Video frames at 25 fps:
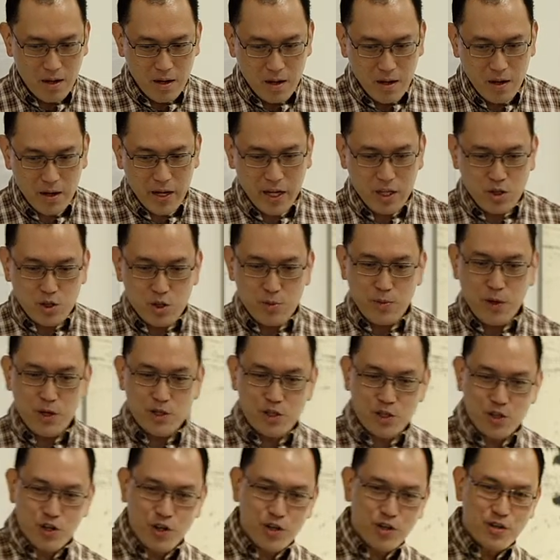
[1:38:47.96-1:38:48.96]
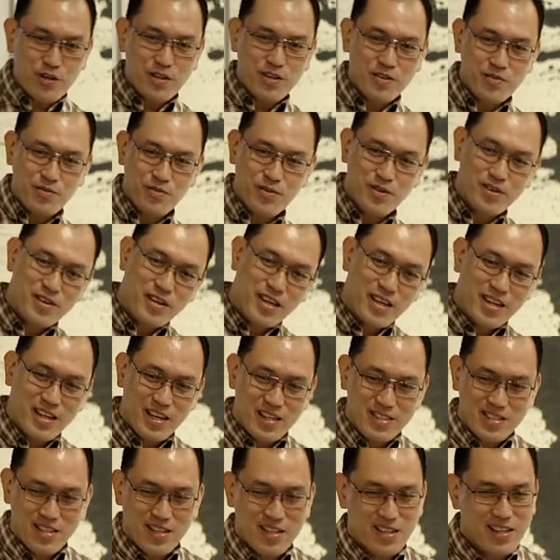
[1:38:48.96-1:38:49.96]
Okay, two more to go. Okay,
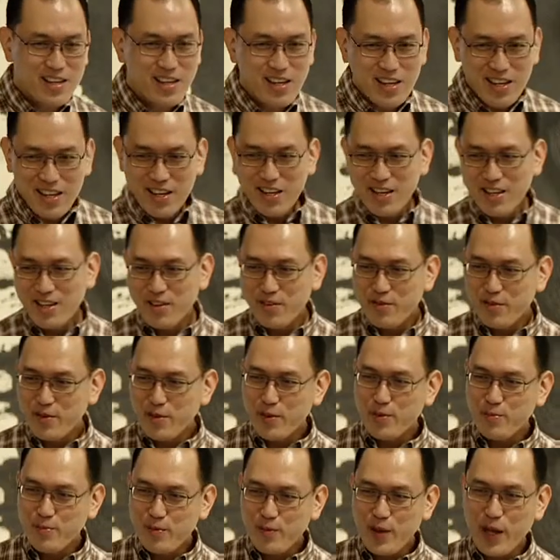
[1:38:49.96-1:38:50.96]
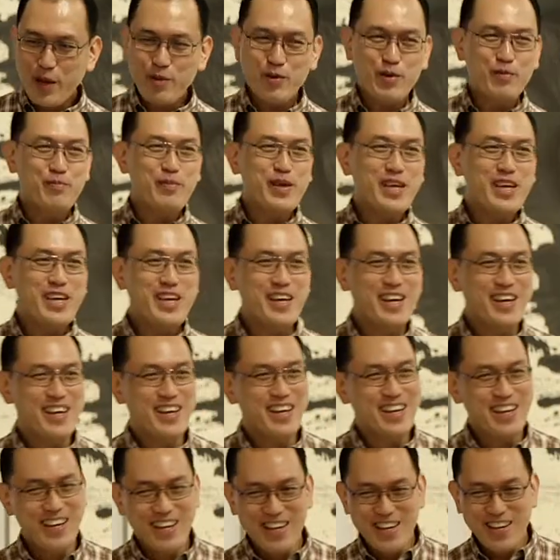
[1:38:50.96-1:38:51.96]
that's it. You bear with me.
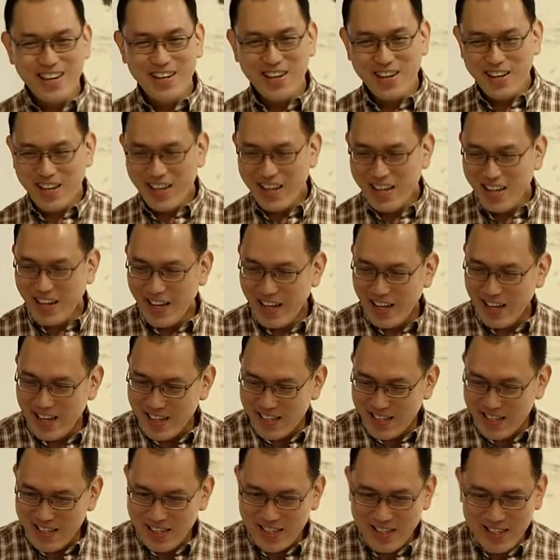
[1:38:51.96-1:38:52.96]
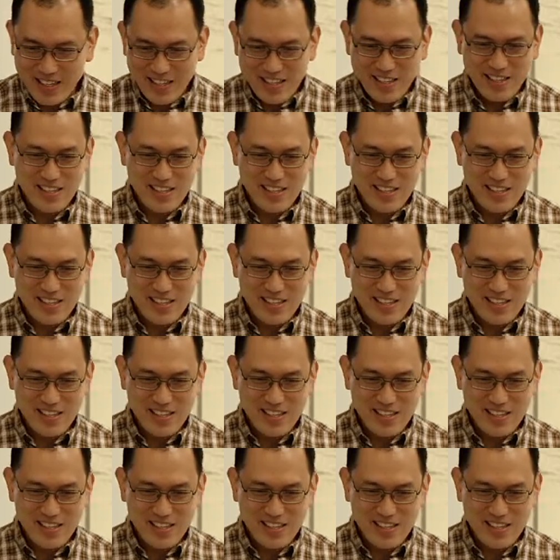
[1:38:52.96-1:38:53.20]
Okay, and